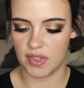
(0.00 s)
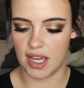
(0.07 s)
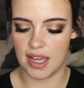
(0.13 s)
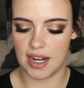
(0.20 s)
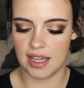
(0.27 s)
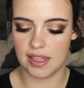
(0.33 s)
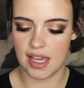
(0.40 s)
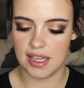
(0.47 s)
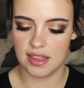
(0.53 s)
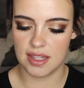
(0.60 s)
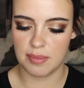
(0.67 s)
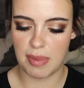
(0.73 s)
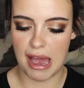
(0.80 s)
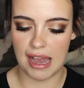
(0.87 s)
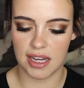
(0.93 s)
And I like
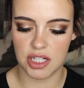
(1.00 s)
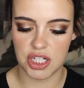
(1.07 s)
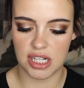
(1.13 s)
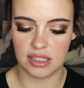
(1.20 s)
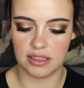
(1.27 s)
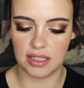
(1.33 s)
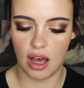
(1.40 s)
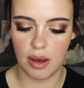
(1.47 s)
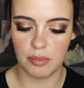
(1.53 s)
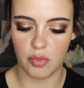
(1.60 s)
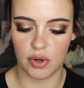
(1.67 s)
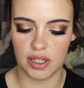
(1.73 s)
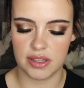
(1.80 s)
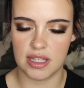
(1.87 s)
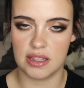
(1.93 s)
the packaging a lot
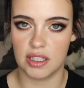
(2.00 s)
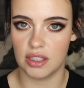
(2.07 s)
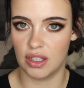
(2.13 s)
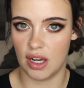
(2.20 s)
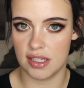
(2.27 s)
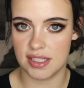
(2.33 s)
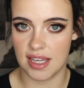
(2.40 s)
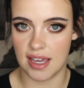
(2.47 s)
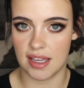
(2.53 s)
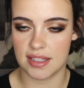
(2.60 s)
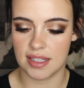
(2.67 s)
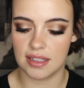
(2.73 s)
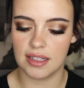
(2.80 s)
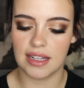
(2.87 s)
more than the Glossier